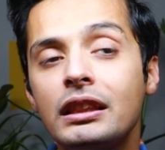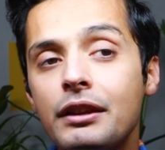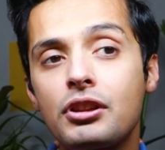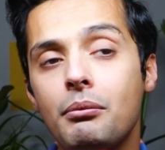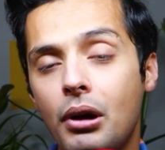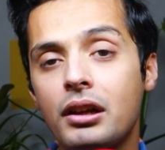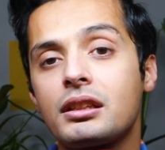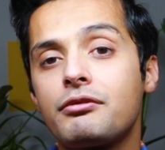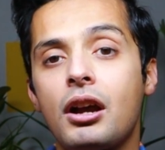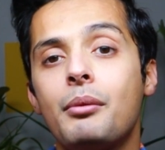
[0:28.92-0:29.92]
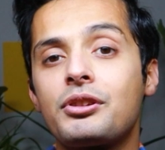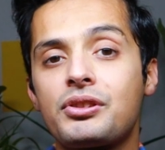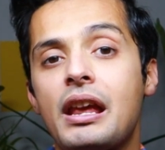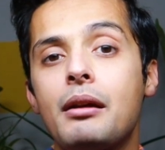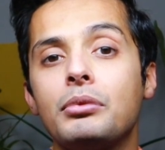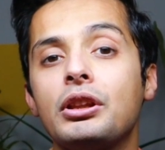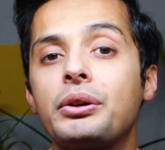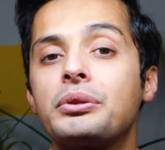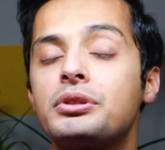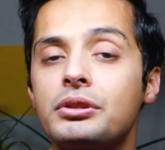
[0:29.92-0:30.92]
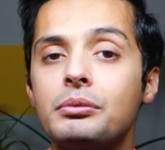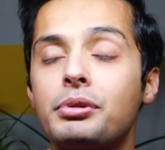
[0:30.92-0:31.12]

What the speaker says: Leave some positive comments down below to